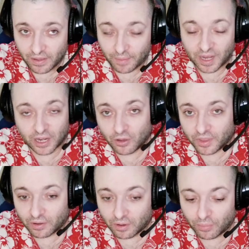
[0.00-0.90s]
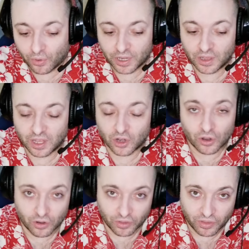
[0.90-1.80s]
I mean, I know they were born in the
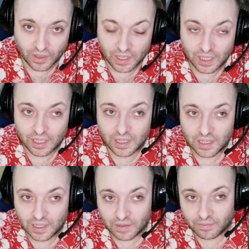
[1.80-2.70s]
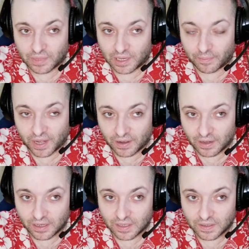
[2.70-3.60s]
earth, but
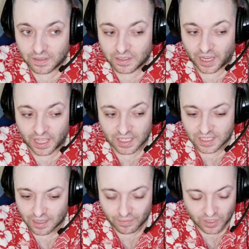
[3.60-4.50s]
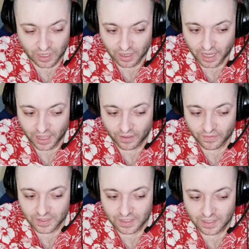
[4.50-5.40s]
apparently, I guess some dark
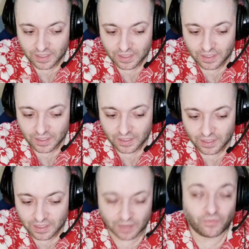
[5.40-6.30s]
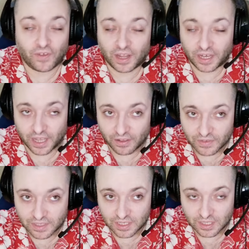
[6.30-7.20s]
elves, some fallen
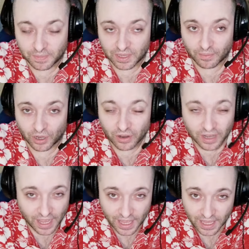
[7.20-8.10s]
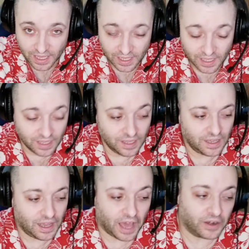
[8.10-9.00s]
elves just become Uruk-hai?
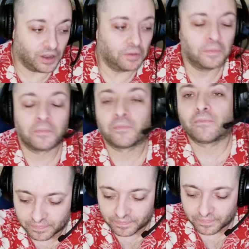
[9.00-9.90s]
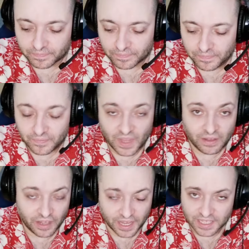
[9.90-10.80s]
I don't know.
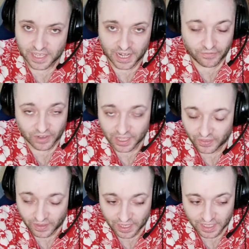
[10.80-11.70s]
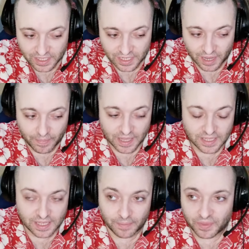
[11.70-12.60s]
Like I said, I forget things and I
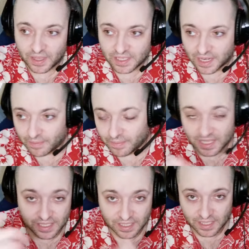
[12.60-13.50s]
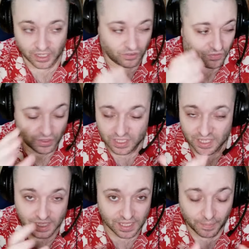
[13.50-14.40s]
mess up things and I mix and confuse
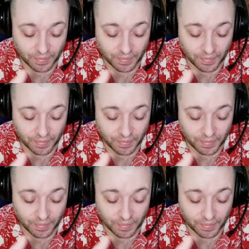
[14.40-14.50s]
things up.